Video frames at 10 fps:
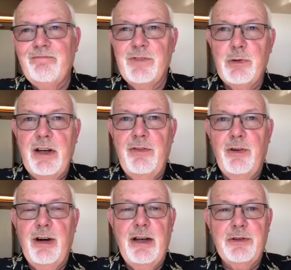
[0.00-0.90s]

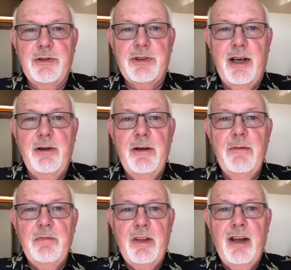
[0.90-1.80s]
24 hours or so,
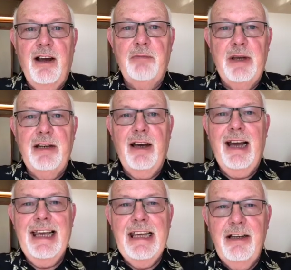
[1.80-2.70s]
I've been
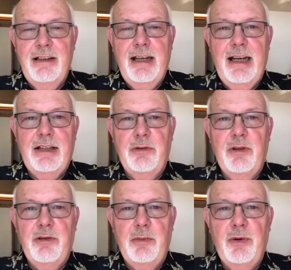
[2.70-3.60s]
inundated
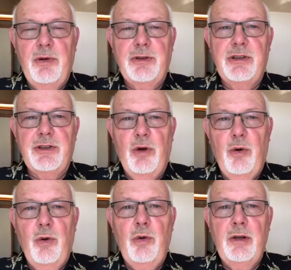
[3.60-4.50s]
with reporters
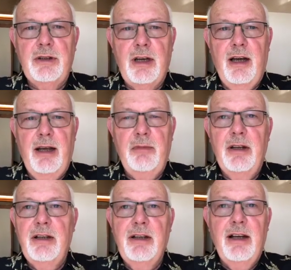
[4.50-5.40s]
all the time,
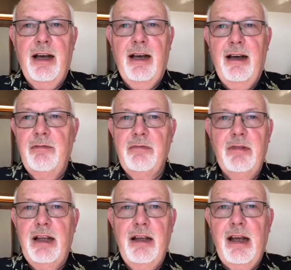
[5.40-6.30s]
uh,
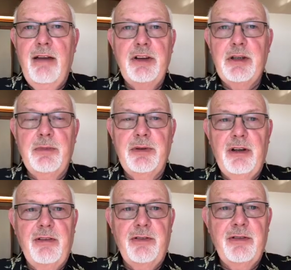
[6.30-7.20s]
having to put
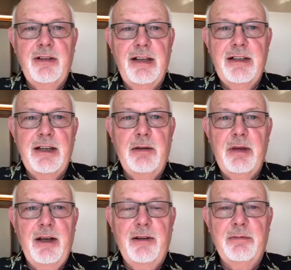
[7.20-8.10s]
off eating a
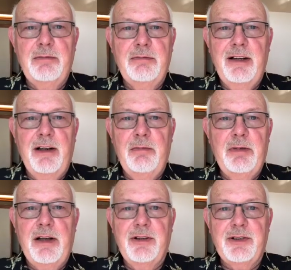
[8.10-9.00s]
meal, you know,
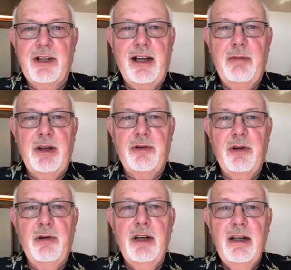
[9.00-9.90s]
because they're coming
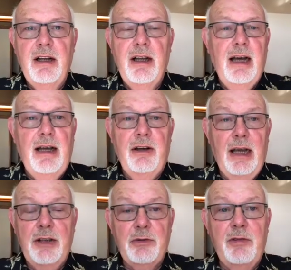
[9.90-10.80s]
through. And
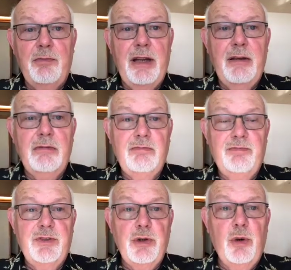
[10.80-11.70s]
as we've been
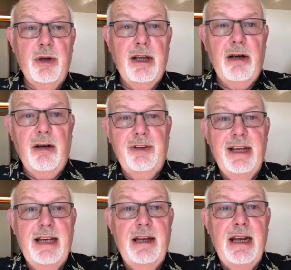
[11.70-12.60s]
talking on
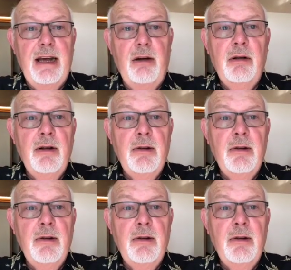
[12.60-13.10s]
here now,